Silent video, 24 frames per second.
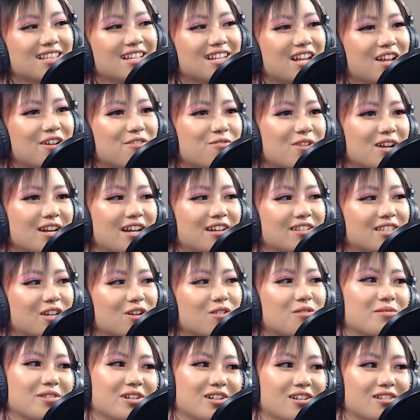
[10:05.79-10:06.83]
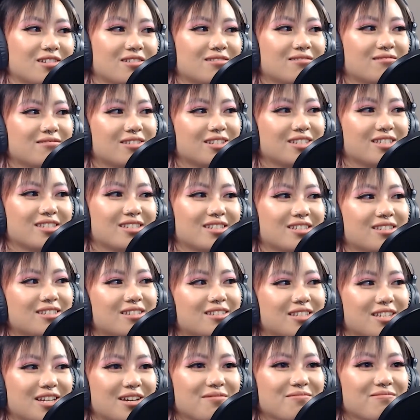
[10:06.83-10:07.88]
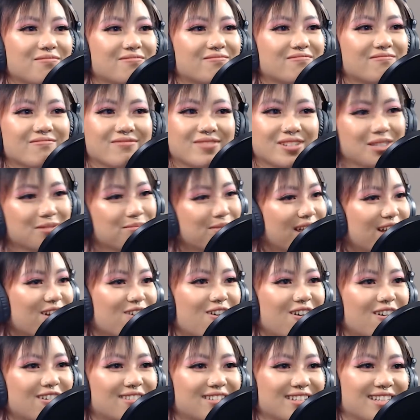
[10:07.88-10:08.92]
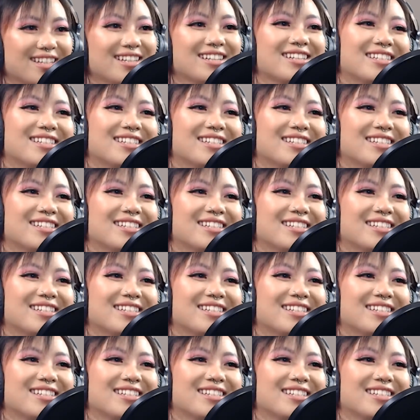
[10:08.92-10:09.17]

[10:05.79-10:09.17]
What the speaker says: I went, I was like, oh my God, this is my calling.